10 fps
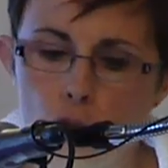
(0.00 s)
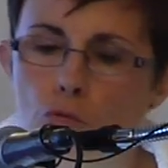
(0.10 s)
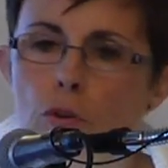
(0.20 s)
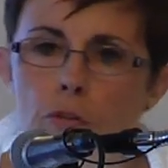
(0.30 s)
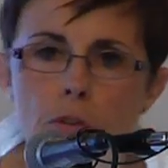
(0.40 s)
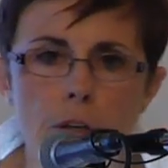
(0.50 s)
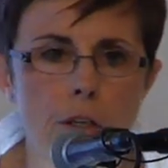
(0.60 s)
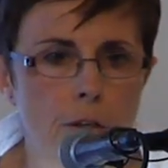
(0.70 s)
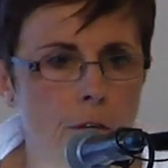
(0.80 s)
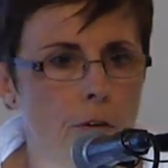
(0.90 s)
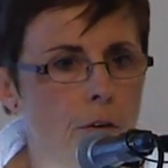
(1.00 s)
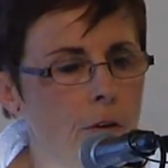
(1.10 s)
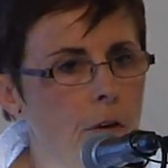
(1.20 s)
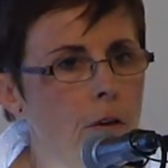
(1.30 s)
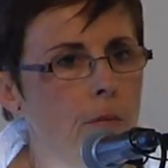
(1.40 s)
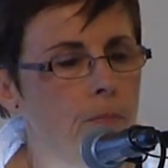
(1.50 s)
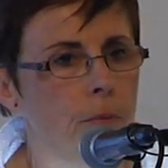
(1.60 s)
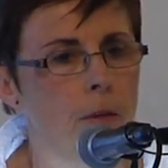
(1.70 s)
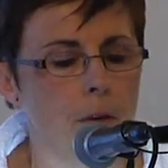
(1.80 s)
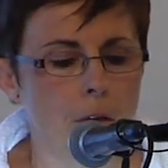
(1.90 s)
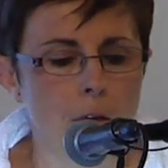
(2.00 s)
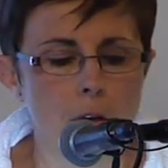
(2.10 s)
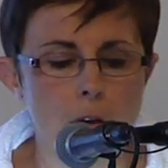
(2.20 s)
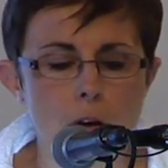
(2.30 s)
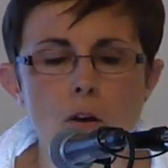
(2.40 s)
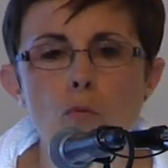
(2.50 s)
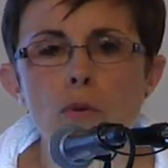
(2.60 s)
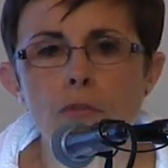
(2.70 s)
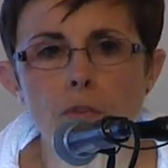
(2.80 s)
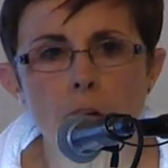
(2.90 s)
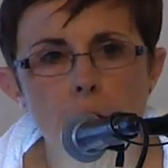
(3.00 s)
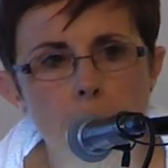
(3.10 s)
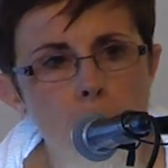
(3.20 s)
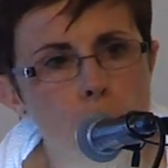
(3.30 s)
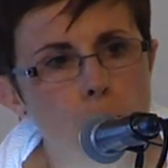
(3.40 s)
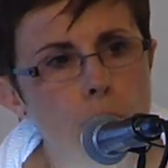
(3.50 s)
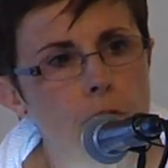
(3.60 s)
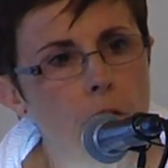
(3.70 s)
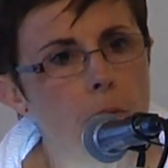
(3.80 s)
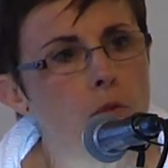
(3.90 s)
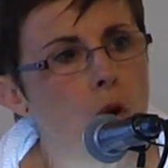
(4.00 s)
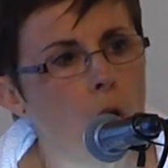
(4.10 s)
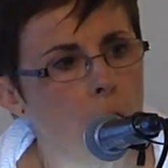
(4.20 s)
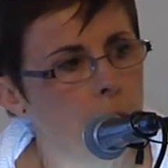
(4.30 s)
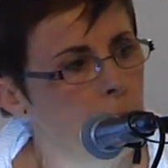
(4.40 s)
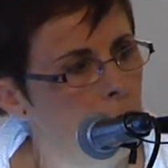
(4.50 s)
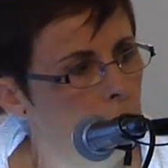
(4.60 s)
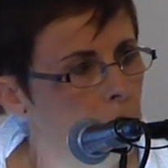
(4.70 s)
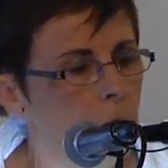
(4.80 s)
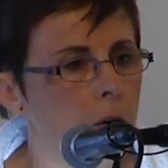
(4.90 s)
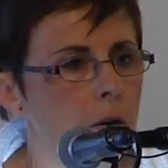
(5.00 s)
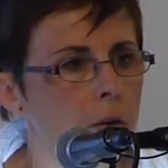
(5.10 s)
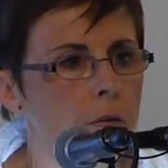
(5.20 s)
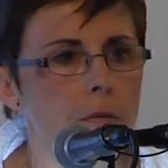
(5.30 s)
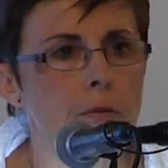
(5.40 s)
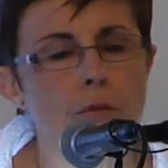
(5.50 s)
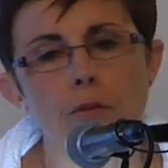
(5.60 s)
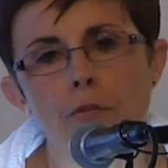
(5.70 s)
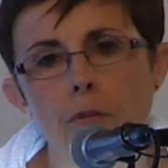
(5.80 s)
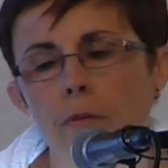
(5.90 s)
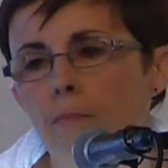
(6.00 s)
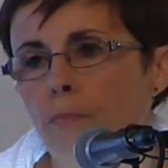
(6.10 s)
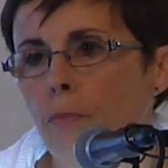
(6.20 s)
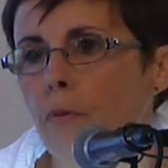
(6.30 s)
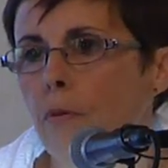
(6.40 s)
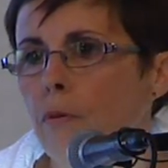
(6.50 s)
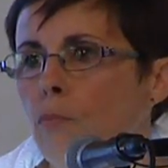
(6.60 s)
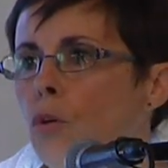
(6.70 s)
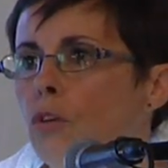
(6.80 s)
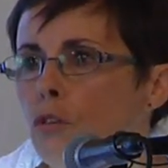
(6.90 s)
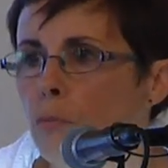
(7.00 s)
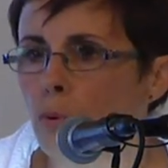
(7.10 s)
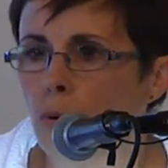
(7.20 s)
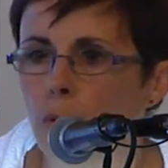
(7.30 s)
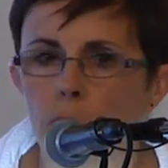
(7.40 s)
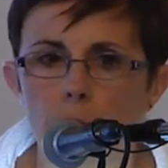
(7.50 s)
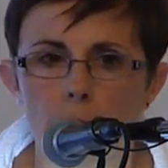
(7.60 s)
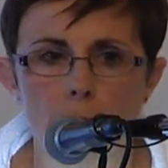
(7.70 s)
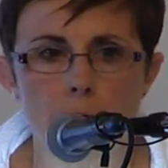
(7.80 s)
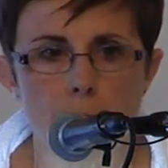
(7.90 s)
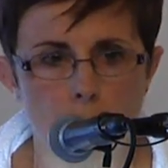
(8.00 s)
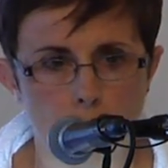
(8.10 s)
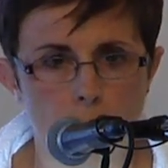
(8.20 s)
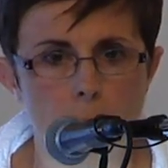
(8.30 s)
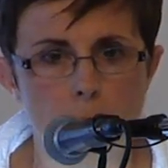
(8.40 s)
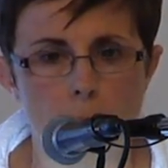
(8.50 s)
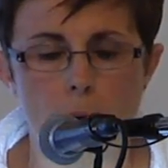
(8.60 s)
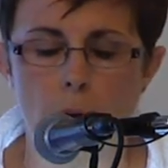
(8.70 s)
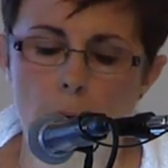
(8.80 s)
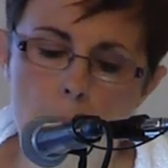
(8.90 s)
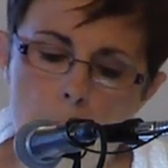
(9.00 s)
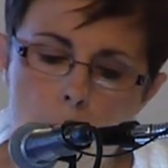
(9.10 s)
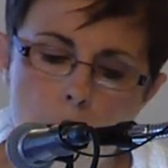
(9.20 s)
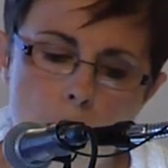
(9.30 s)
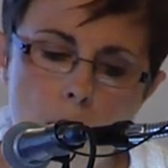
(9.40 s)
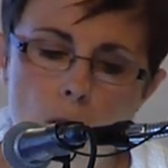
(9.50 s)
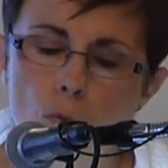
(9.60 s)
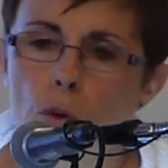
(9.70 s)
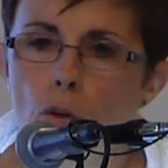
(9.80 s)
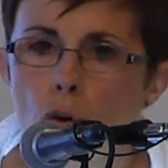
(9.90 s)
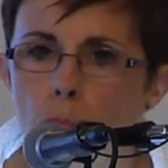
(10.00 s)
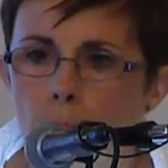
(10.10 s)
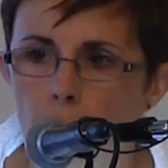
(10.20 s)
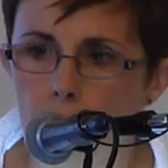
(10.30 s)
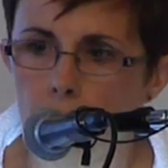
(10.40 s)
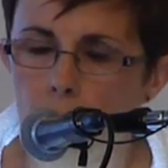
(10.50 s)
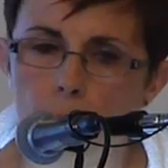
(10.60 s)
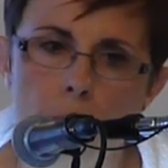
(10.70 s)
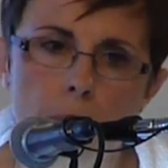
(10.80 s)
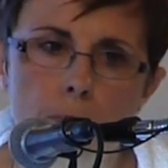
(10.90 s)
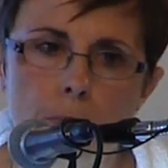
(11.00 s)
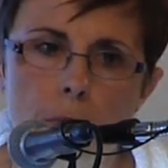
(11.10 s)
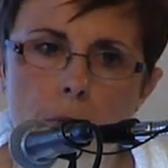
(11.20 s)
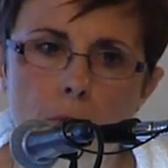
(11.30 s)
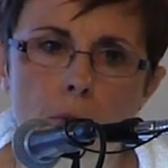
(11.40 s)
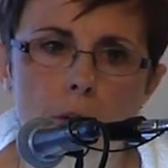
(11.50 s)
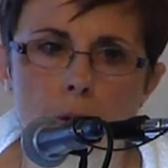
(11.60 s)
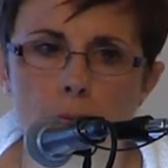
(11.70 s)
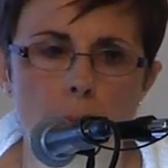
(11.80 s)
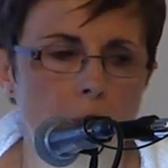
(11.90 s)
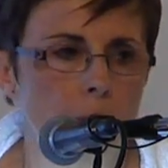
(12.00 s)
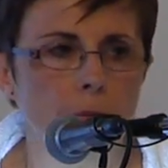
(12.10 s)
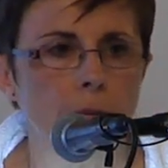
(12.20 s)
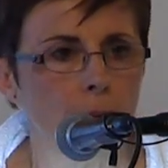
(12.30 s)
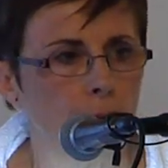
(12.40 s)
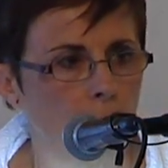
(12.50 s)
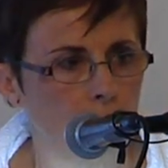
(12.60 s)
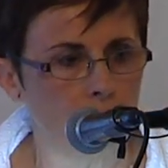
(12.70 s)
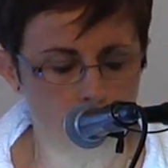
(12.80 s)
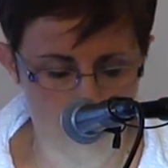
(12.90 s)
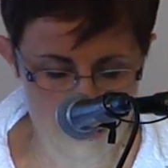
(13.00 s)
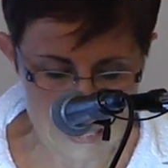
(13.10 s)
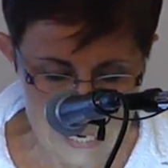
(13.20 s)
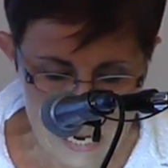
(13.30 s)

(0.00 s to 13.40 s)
Drew is not here. Uh, uh, we sent him. We sent him to Harvard. Uh, there is a, a, municipal executive program there. Uh, we hope that um, when he comes back, he still talks to us.